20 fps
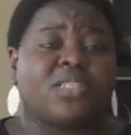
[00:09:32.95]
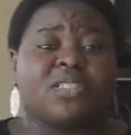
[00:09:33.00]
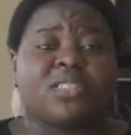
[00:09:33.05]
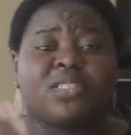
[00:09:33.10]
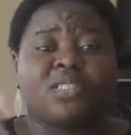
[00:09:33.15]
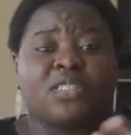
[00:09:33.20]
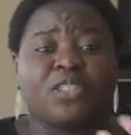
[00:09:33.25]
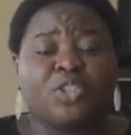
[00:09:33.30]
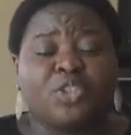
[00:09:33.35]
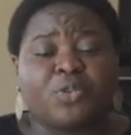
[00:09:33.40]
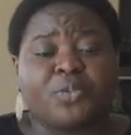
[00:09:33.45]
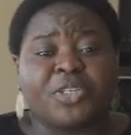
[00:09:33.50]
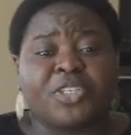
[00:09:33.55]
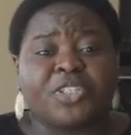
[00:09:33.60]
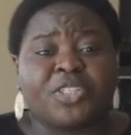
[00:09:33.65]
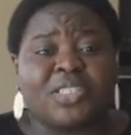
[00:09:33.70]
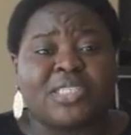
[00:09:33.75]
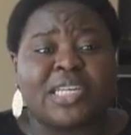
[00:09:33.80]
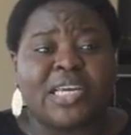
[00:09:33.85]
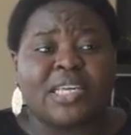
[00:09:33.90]
in a
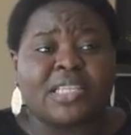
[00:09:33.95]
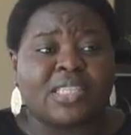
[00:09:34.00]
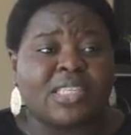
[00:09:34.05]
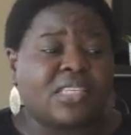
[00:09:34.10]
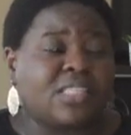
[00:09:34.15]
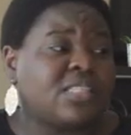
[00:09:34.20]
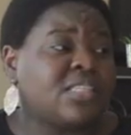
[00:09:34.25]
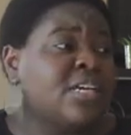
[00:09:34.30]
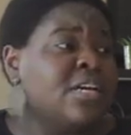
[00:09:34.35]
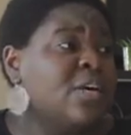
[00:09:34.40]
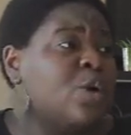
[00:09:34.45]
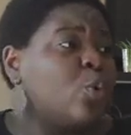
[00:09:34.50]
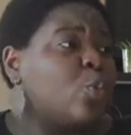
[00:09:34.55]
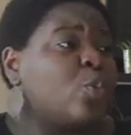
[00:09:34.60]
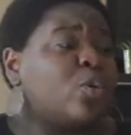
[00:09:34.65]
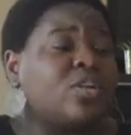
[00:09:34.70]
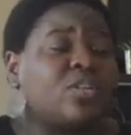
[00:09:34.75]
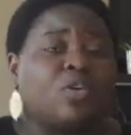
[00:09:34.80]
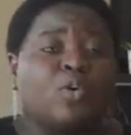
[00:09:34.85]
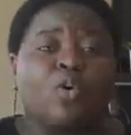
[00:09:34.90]
situation like this
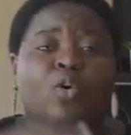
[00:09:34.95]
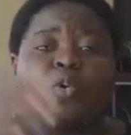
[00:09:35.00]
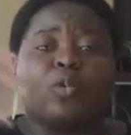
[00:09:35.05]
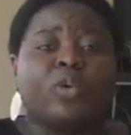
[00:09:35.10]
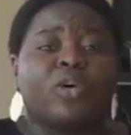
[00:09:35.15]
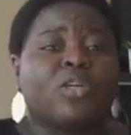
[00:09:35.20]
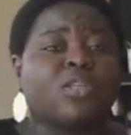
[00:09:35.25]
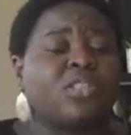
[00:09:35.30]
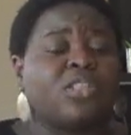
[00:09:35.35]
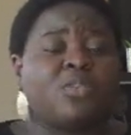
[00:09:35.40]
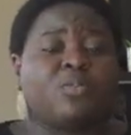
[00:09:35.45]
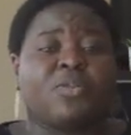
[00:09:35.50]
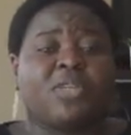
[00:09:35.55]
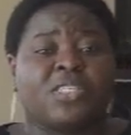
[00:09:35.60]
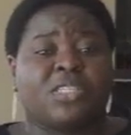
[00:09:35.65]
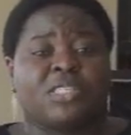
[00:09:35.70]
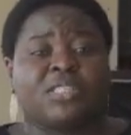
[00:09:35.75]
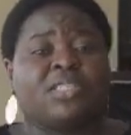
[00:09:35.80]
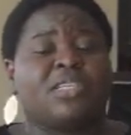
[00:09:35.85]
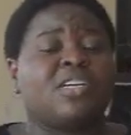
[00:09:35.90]
where the whole world is
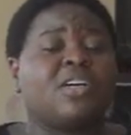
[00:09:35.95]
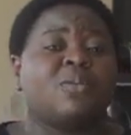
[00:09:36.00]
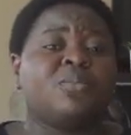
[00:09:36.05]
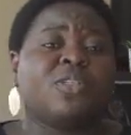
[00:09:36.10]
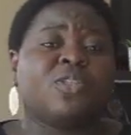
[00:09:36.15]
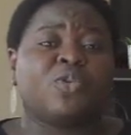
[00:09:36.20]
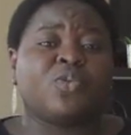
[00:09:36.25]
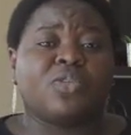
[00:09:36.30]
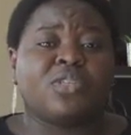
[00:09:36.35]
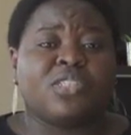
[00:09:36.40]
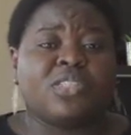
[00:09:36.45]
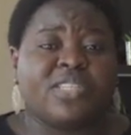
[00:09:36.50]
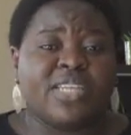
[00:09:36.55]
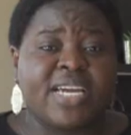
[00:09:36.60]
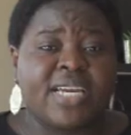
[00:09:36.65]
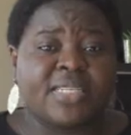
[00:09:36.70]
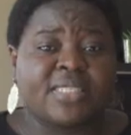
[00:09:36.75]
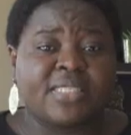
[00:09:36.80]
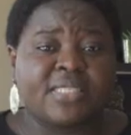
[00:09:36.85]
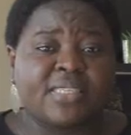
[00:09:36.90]
basically coming to a
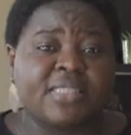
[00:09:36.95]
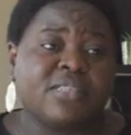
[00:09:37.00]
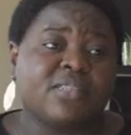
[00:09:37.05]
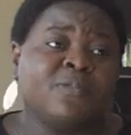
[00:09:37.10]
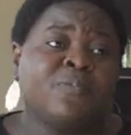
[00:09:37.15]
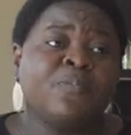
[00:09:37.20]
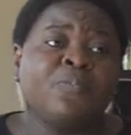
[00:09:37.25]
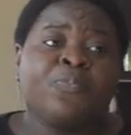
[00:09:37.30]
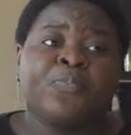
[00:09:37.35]
standstill,